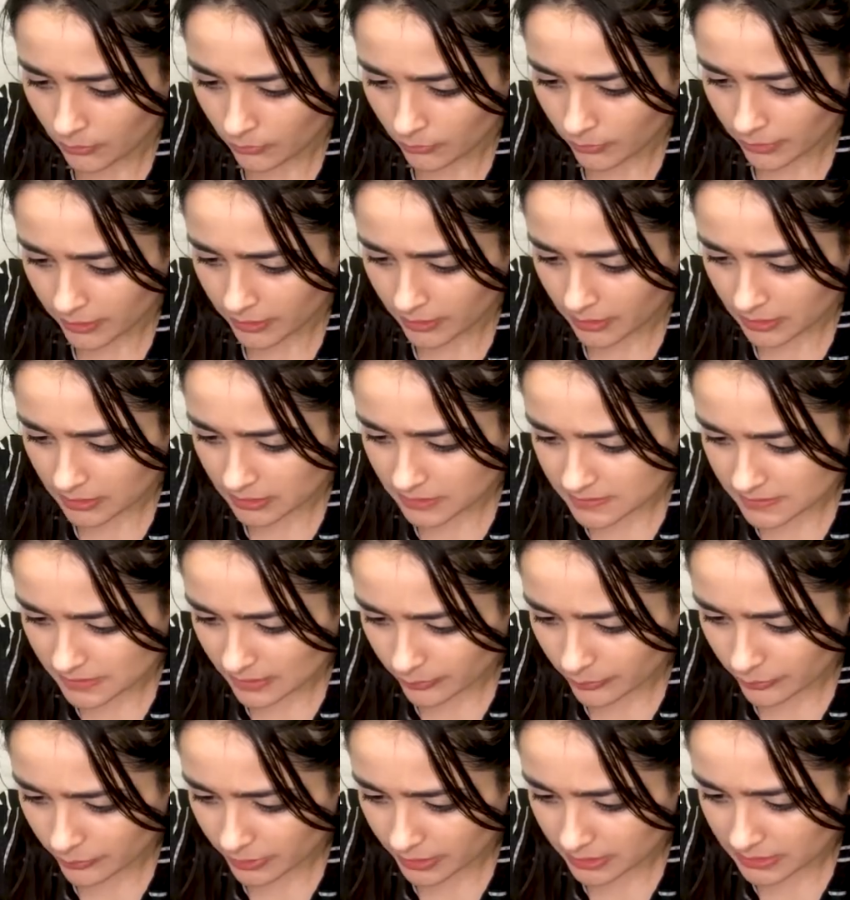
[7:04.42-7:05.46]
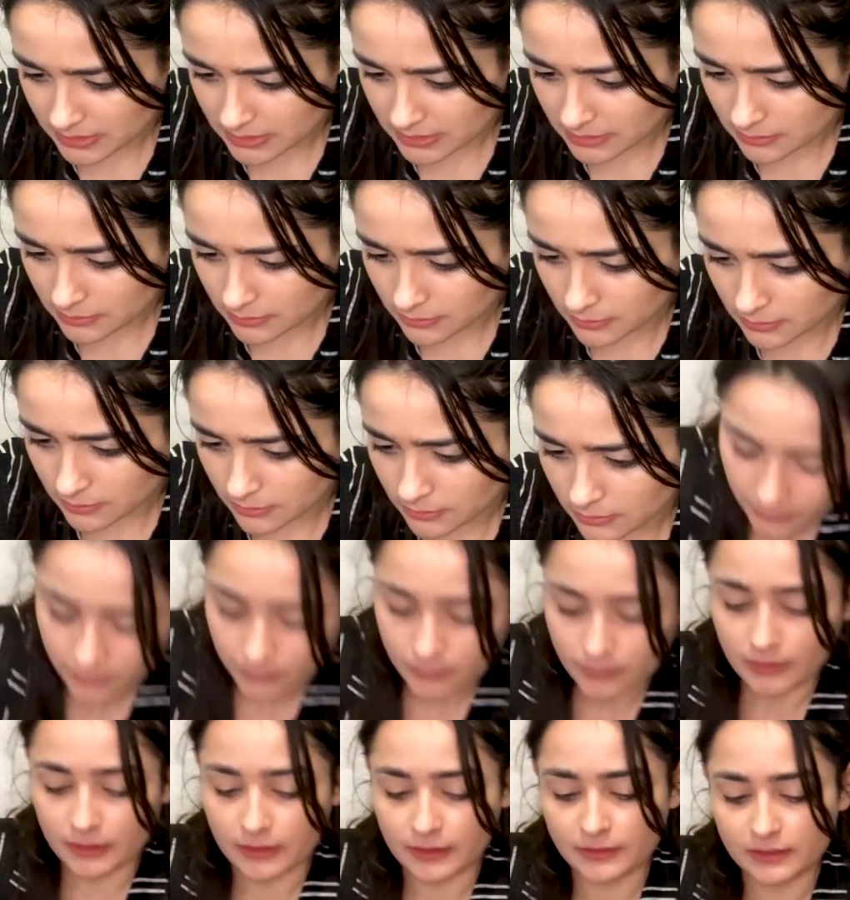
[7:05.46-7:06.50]
Where do these separate?
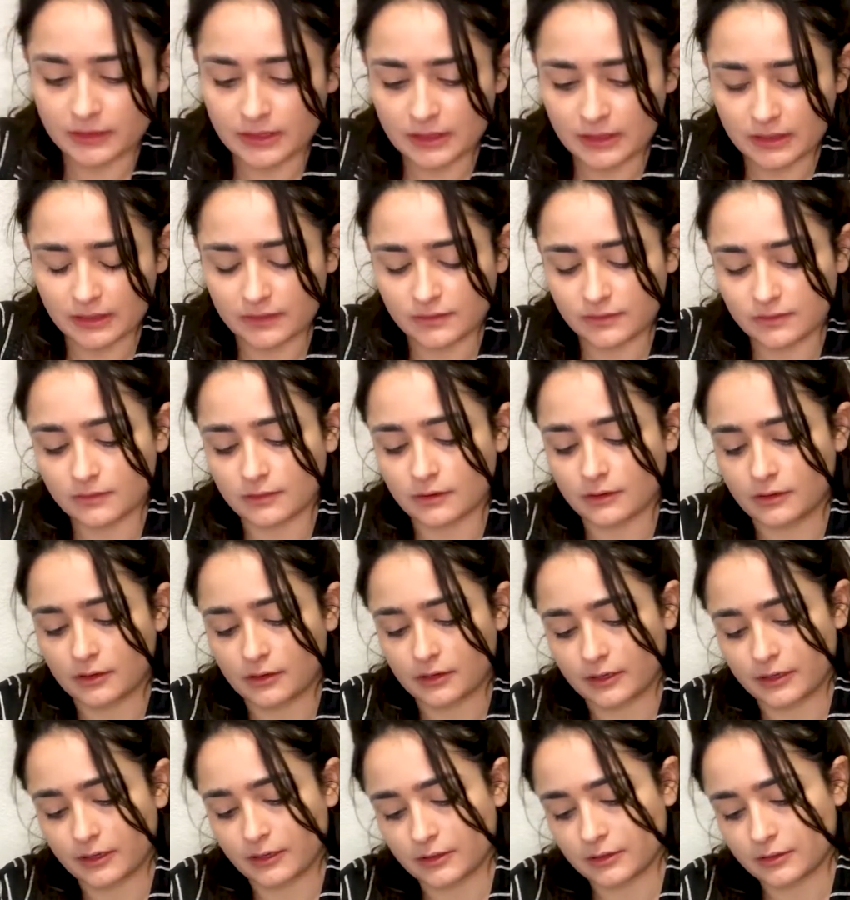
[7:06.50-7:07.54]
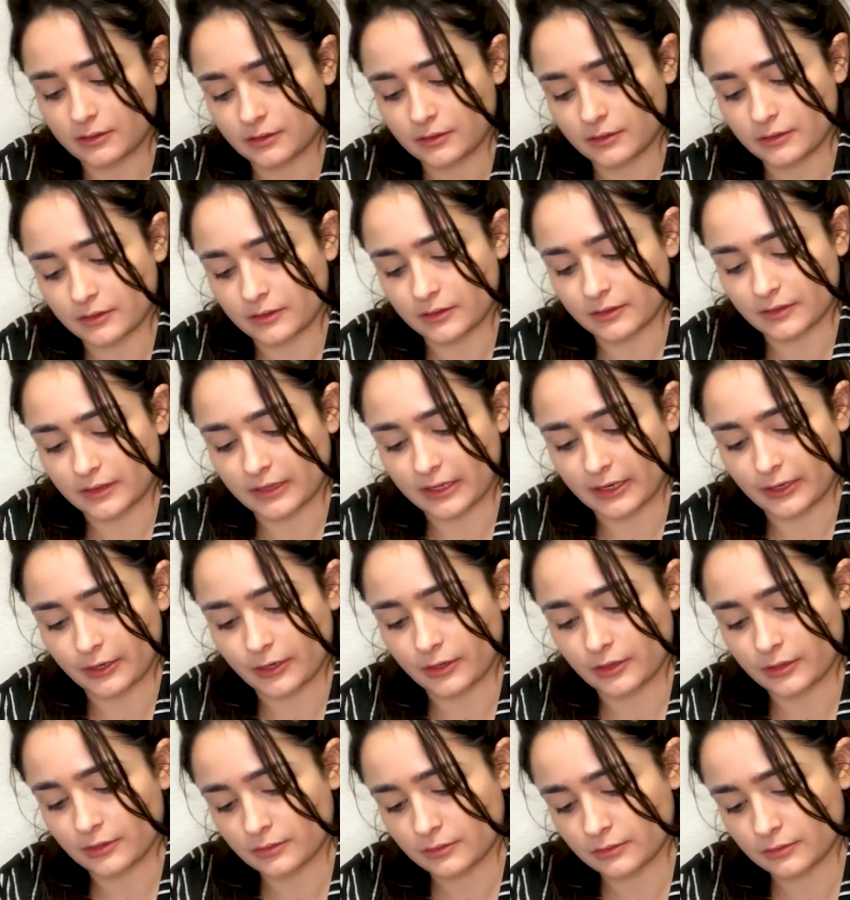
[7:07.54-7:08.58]
So now these are there.